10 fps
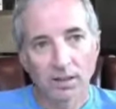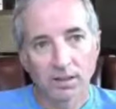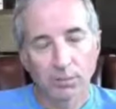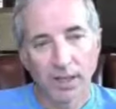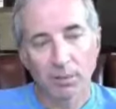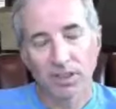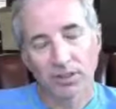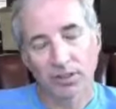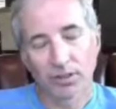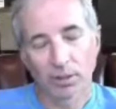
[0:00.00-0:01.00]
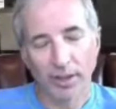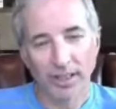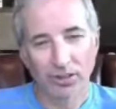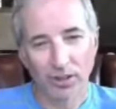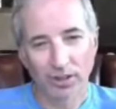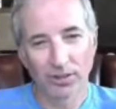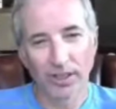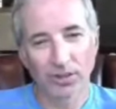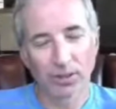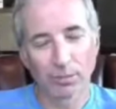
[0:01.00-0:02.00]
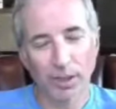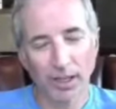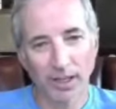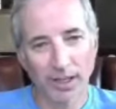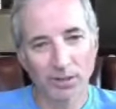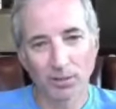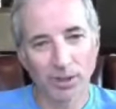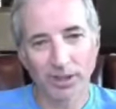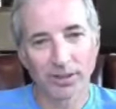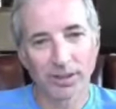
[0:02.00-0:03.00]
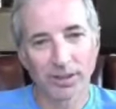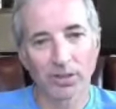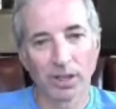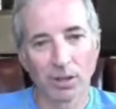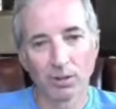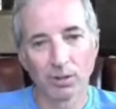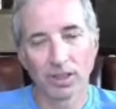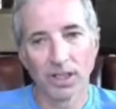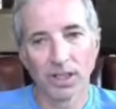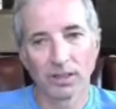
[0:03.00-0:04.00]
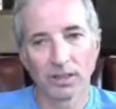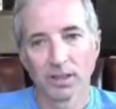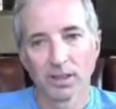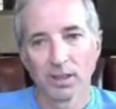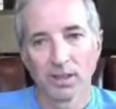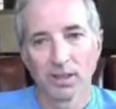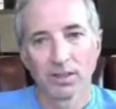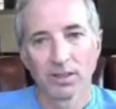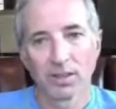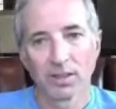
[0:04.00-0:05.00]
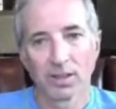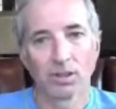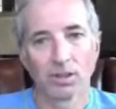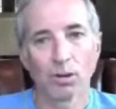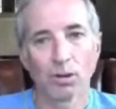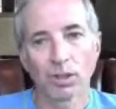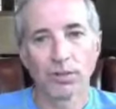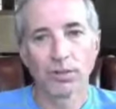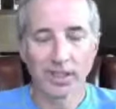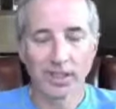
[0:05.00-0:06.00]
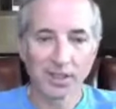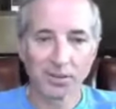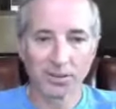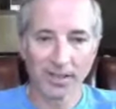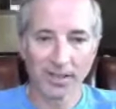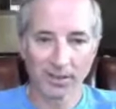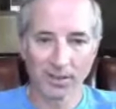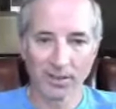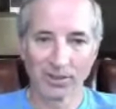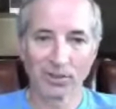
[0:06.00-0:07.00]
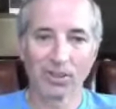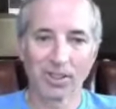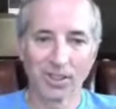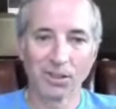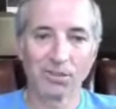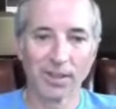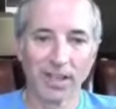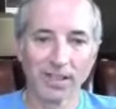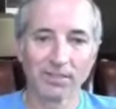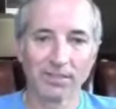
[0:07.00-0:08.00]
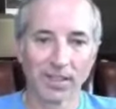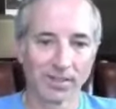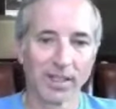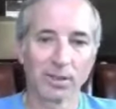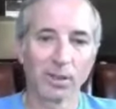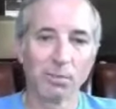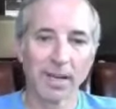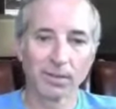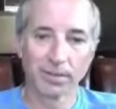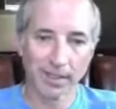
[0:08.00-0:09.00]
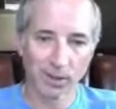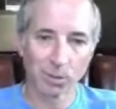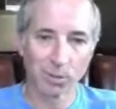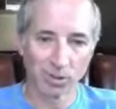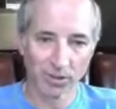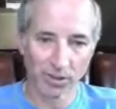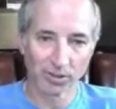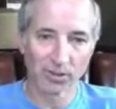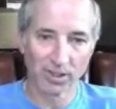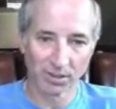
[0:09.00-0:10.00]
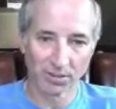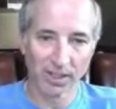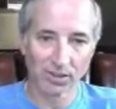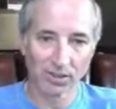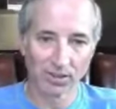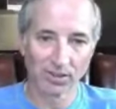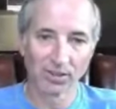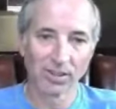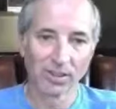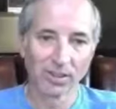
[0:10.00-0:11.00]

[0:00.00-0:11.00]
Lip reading: maybe this is a rationalization, but I don't really think so. The goal of the innovator is to innovate and then to make available those innovations.